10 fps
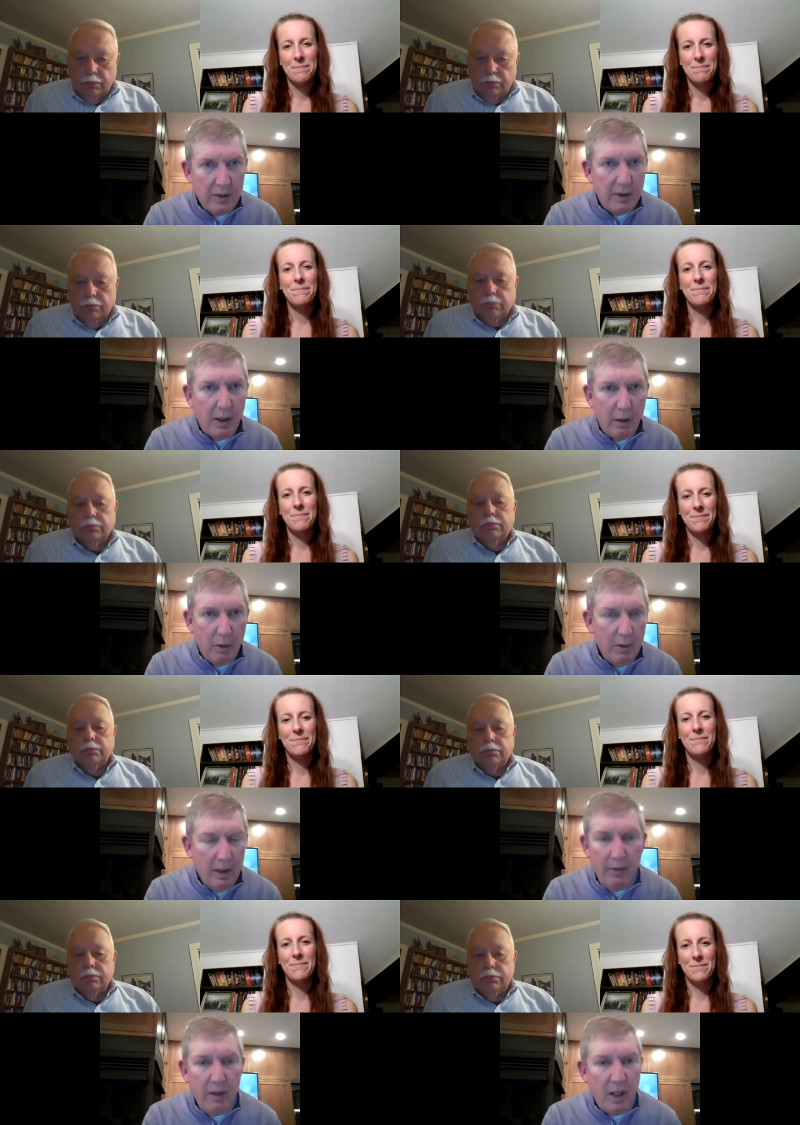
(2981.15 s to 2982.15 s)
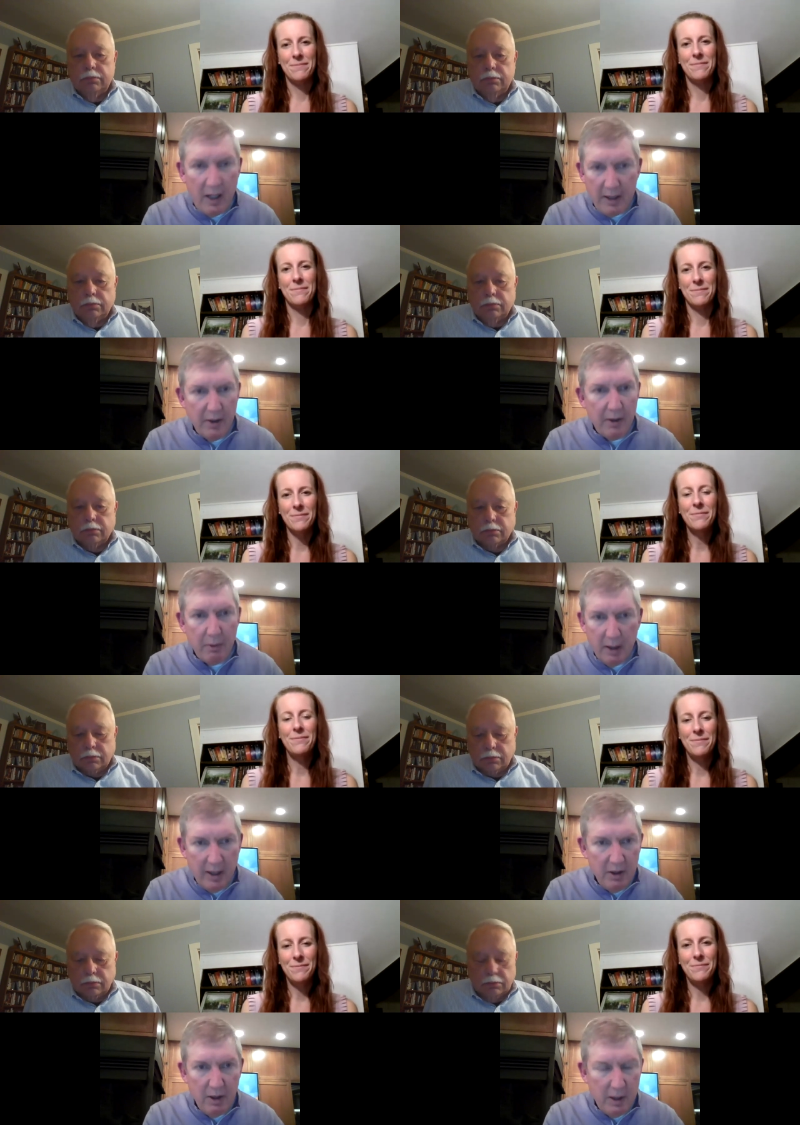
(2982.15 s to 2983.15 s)
Speaker 1: So if you honor the
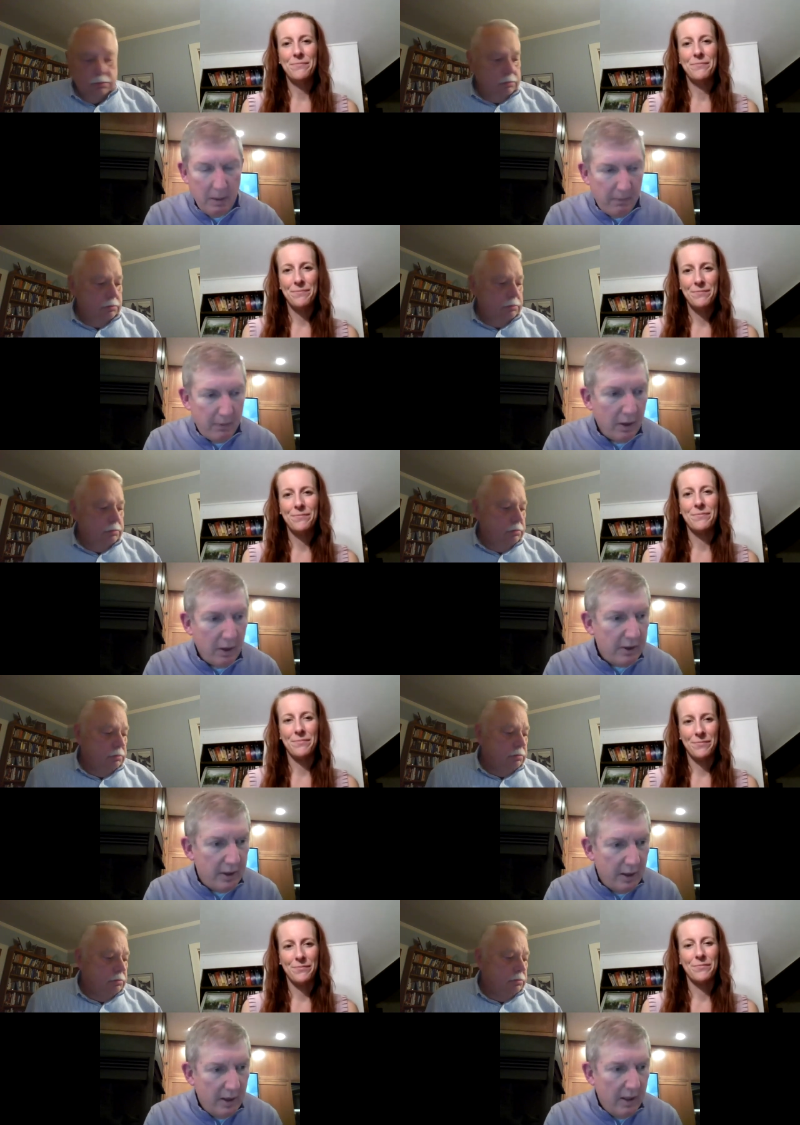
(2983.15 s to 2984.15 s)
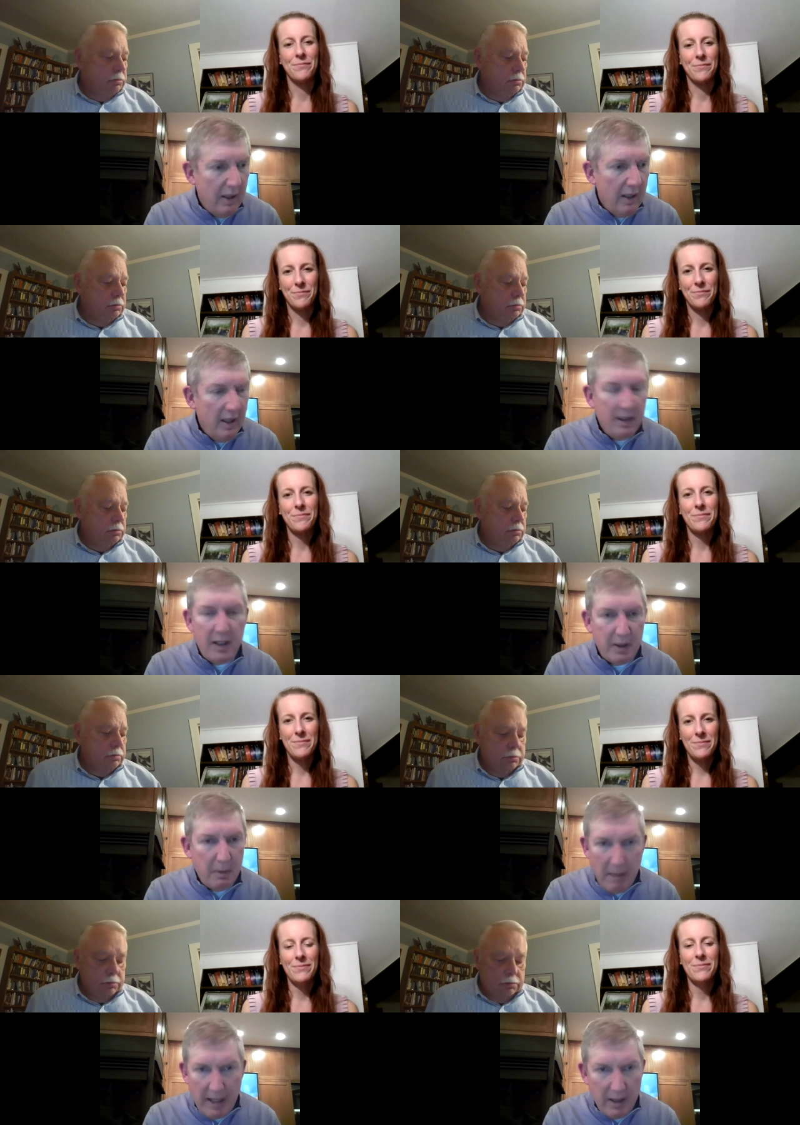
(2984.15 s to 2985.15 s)
relationship first, it
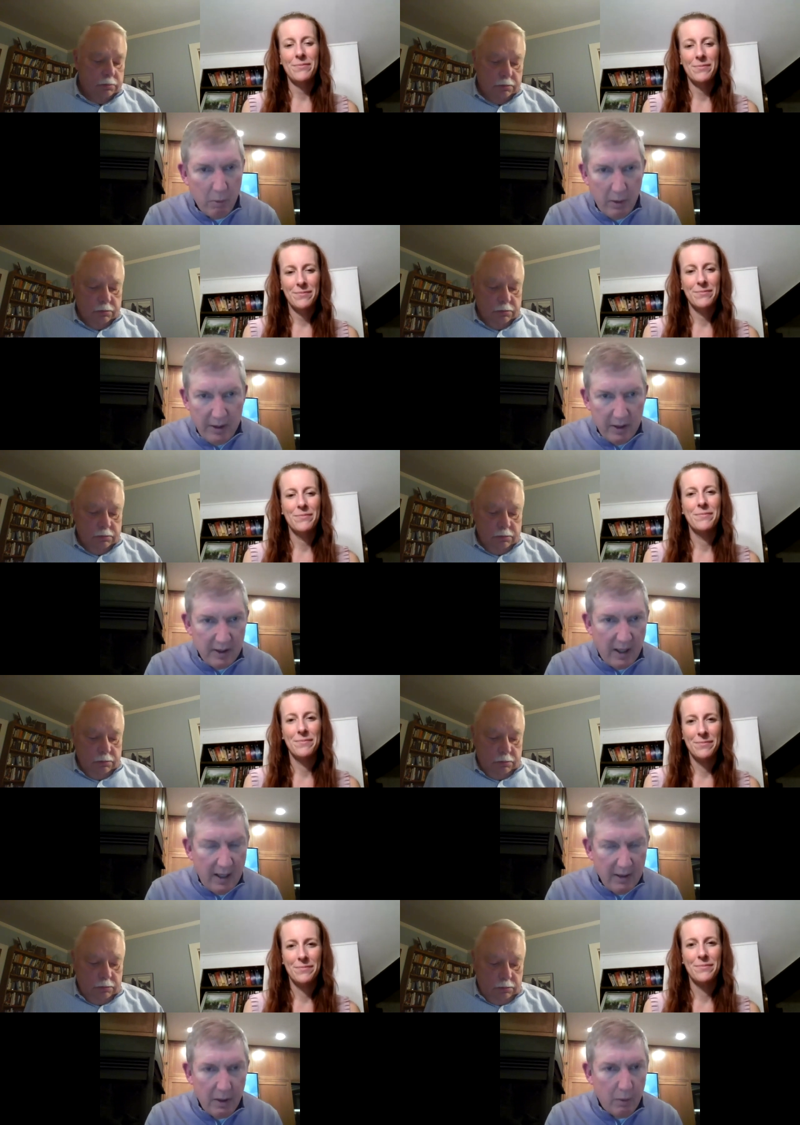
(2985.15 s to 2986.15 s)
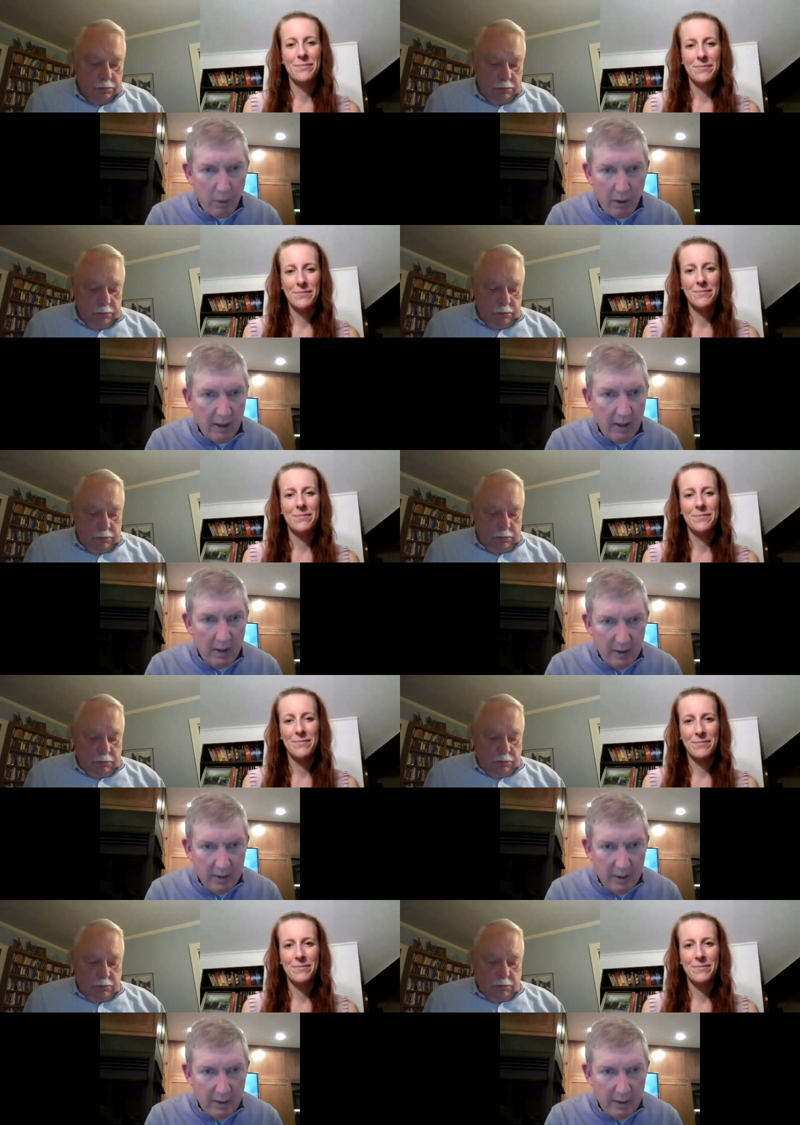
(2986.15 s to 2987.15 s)
doesn't matter what the size of the work is.